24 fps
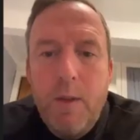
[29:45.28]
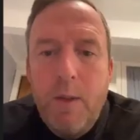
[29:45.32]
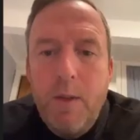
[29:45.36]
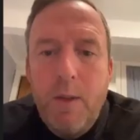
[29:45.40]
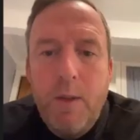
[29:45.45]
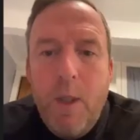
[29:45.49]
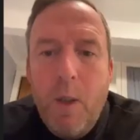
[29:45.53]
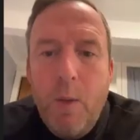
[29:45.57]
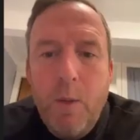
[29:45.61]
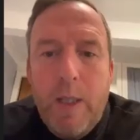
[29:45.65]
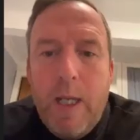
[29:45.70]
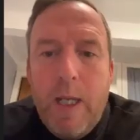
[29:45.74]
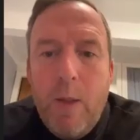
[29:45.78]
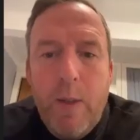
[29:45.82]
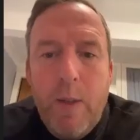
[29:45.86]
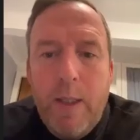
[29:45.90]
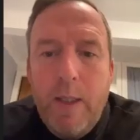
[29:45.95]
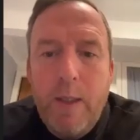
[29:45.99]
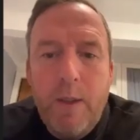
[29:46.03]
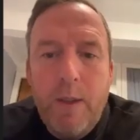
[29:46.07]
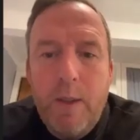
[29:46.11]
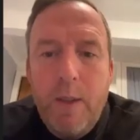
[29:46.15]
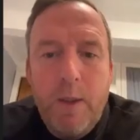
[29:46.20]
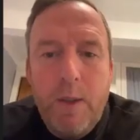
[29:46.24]
There's no doubt.
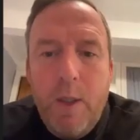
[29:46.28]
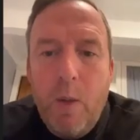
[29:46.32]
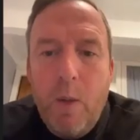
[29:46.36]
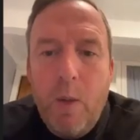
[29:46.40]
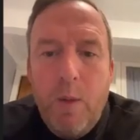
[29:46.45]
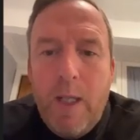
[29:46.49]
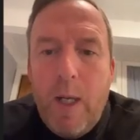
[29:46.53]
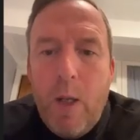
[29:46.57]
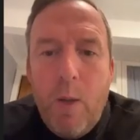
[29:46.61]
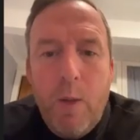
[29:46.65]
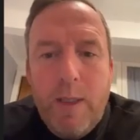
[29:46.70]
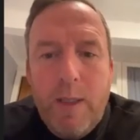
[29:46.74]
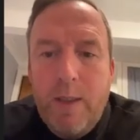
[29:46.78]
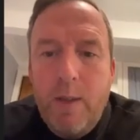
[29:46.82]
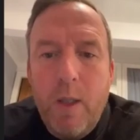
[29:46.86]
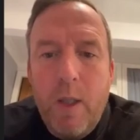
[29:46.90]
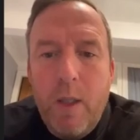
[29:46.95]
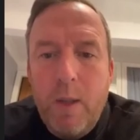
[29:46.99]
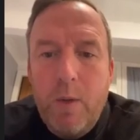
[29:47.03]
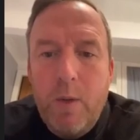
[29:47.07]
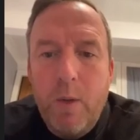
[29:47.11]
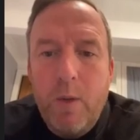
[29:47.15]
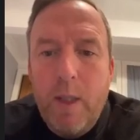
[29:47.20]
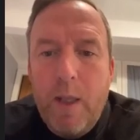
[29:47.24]
There's no doubt he's got
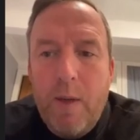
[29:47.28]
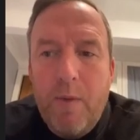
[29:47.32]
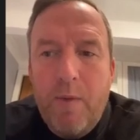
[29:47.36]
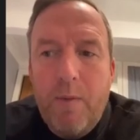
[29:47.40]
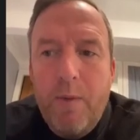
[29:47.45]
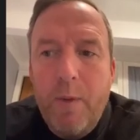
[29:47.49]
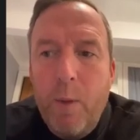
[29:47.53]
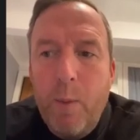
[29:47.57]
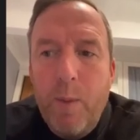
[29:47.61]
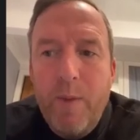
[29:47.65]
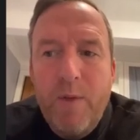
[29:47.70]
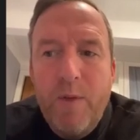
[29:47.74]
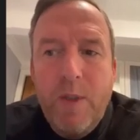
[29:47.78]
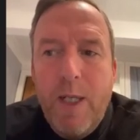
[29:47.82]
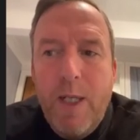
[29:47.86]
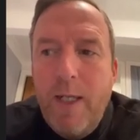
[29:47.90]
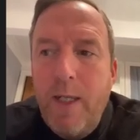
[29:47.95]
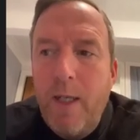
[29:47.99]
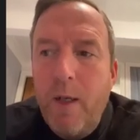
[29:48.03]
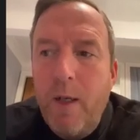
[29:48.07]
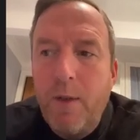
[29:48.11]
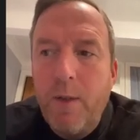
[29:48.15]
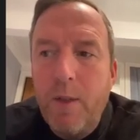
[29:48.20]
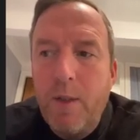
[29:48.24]
a good left foot. We've
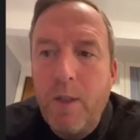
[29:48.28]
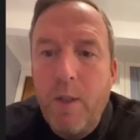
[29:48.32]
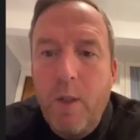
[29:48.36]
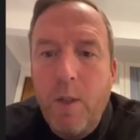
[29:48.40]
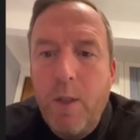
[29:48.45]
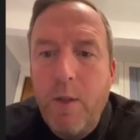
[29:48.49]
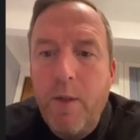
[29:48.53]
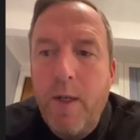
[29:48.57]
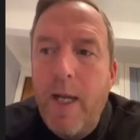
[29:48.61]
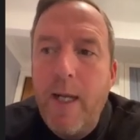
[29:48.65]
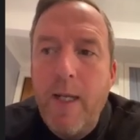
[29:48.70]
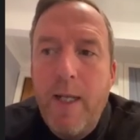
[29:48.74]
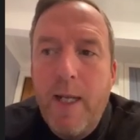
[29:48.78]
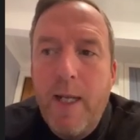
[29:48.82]
seen it on the soccer A